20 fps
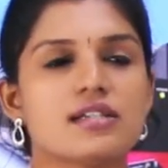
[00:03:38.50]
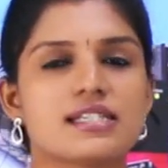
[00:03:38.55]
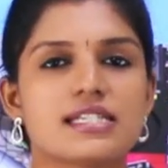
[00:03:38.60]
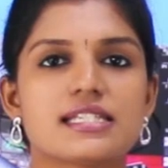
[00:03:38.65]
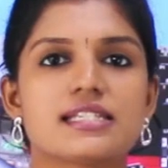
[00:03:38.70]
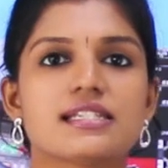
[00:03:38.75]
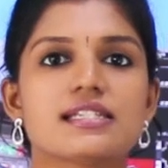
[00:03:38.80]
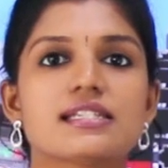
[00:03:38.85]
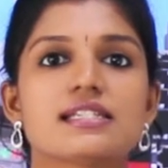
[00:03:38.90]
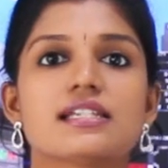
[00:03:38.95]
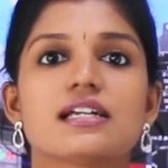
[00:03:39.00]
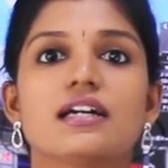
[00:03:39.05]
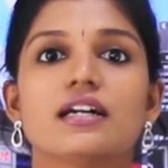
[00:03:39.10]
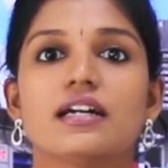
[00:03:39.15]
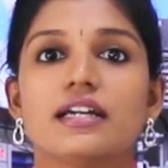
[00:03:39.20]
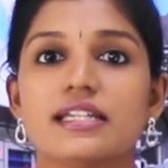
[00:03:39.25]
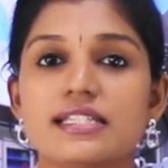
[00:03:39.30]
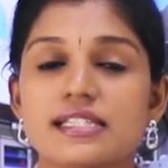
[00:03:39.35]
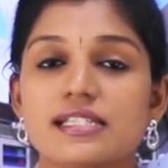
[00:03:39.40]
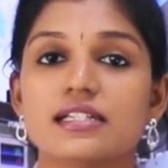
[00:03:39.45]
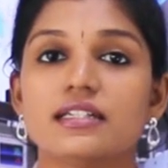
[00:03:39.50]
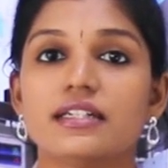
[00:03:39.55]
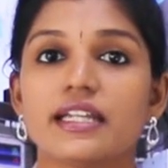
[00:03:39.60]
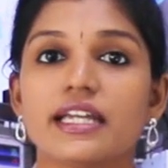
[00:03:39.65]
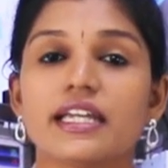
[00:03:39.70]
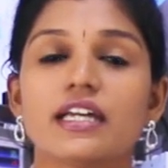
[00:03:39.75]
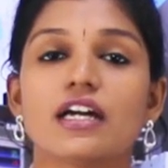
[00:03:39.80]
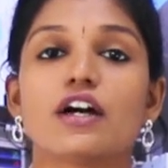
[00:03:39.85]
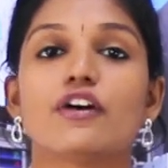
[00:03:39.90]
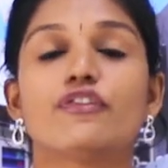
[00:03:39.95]
such as
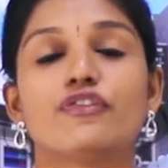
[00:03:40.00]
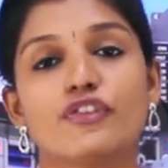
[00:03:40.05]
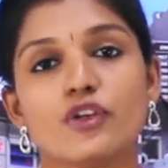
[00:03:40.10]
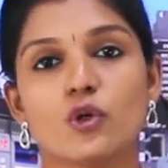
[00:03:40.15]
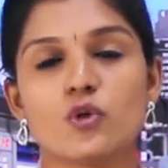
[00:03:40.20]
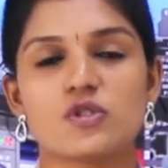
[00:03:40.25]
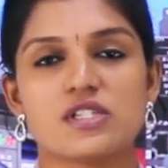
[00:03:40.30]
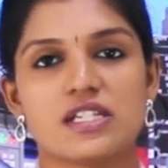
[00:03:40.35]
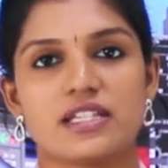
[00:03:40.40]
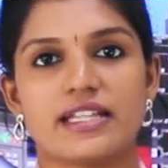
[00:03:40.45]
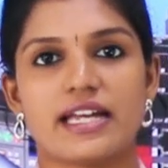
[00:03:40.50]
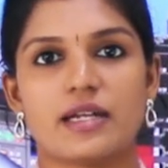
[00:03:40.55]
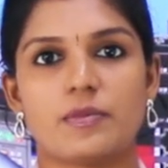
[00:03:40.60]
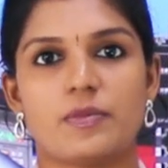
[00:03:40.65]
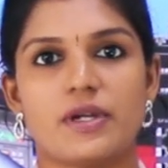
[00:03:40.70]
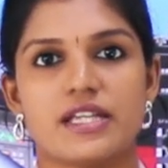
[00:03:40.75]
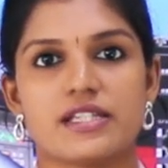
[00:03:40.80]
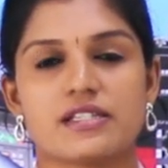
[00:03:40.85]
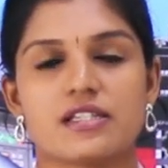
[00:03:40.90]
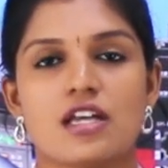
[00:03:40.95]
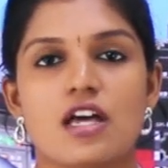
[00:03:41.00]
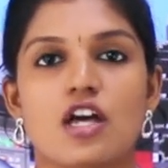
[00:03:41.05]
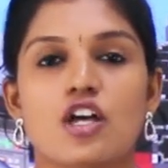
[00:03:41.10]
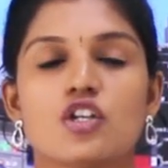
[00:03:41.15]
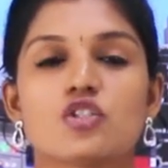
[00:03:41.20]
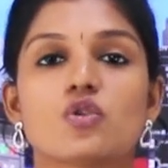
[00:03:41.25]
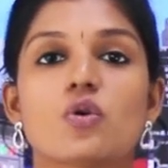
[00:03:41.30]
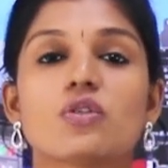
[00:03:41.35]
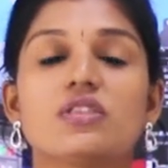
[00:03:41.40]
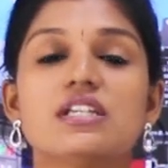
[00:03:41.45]
inserting a fuse in that place.
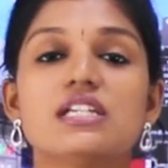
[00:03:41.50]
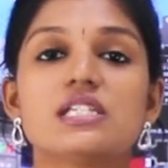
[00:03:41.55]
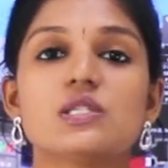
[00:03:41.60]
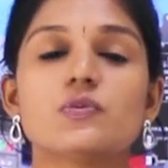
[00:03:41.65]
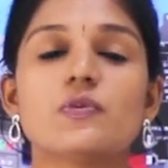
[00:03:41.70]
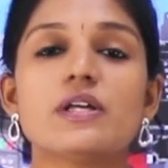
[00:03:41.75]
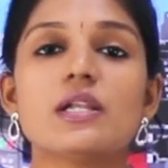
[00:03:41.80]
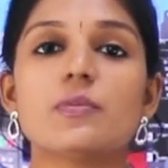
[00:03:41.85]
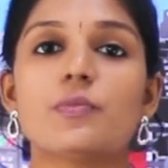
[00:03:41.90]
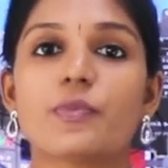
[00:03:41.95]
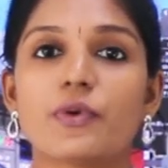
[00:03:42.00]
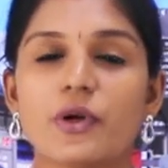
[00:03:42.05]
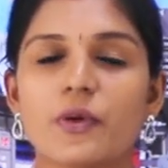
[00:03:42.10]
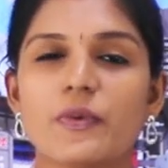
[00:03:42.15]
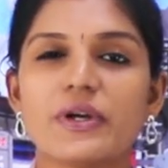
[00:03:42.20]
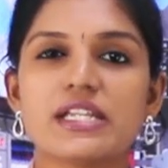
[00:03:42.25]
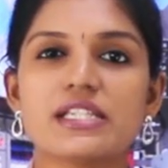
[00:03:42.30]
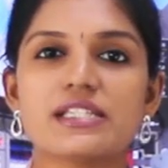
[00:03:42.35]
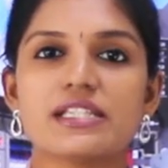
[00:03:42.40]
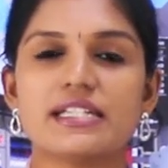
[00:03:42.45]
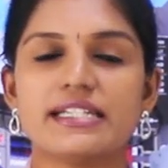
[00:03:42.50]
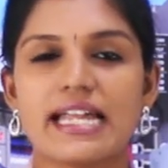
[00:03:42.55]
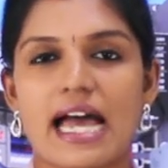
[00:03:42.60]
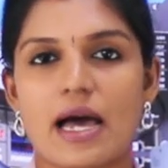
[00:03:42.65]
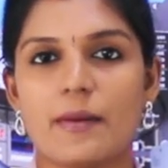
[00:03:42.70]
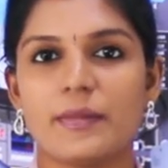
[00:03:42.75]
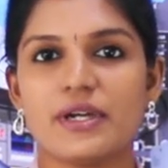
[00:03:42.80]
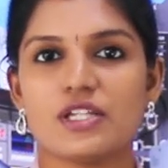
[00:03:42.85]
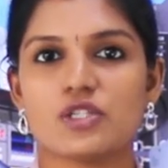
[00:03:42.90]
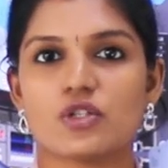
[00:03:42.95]
So, this will prevent the
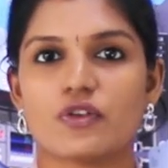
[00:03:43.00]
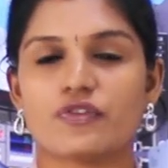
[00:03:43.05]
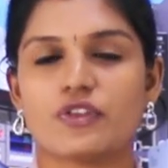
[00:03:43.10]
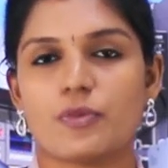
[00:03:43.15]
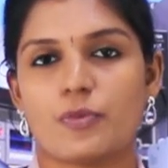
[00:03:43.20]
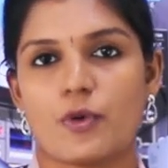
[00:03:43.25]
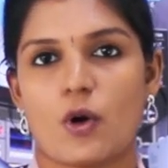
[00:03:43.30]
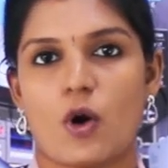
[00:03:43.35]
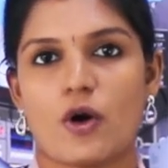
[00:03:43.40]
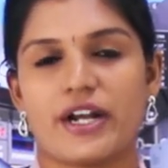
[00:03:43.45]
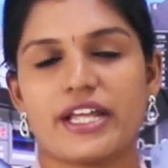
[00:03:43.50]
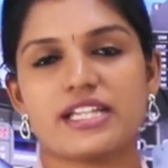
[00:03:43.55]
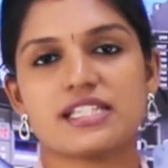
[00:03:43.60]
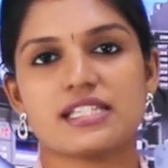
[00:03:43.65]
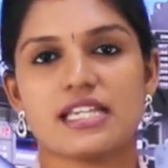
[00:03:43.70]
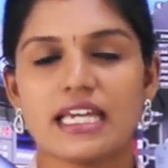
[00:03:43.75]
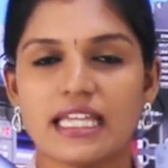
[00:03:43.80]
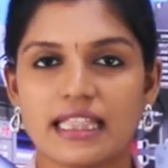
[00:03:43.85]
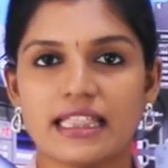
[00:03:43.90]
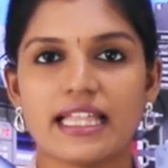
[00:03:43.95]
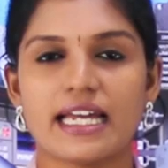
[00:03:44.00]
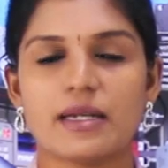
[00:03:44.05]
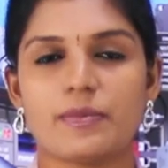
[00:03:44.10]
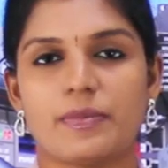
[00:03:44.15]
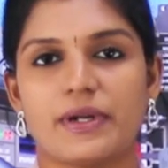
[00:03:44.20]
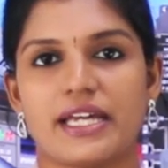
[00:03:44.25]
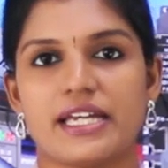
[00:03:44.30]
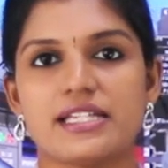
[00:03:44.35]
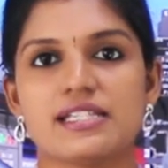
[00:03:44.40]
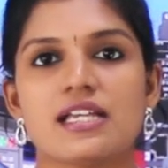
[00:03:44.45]
damage of the products in that
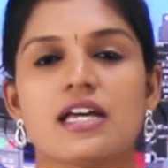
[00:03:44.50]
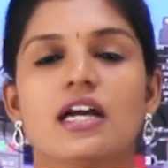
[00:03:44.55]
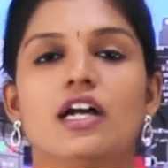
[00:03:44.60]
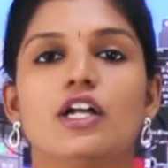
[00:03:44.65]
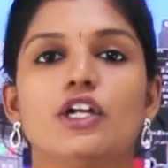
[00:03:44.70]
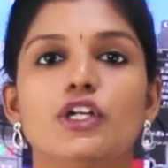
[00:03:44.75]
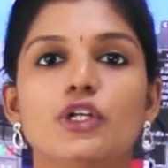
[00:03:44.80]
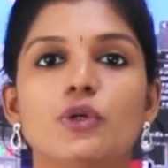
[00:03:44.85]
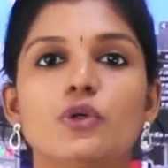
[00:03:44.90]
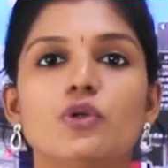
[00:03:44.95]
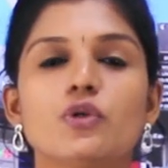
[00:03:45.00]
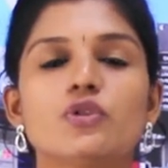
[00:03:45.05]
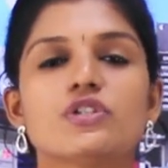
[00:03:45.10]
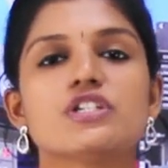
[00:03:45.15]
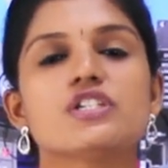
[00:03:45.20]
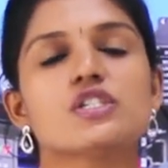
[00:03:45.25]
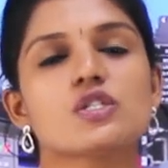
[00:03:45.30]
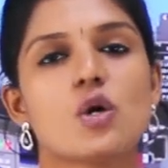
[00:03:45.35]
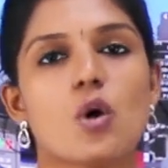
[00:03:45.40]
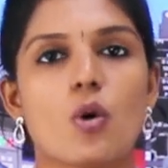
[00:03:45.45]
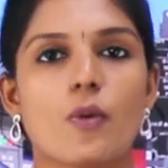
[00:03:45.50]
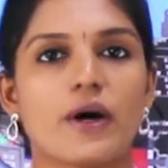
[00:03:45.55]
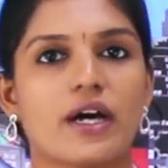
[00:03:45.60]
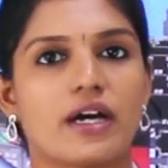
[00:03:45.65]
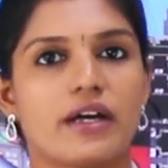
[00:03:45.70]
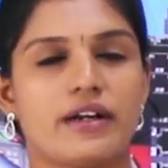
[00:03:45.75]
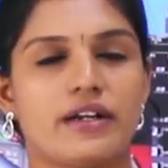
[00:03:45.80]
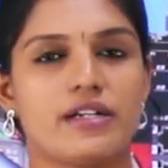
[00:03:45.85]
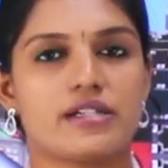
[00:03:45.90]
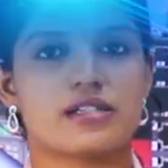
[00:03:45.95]
place due to this
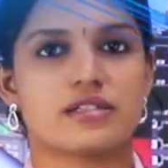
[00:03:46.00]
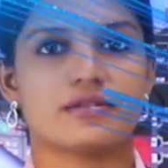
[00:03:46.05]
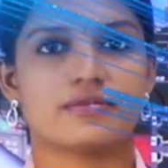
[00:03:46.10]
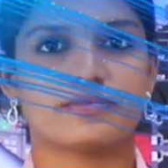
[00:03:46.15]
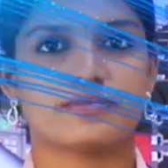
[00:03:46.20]
overcurrent.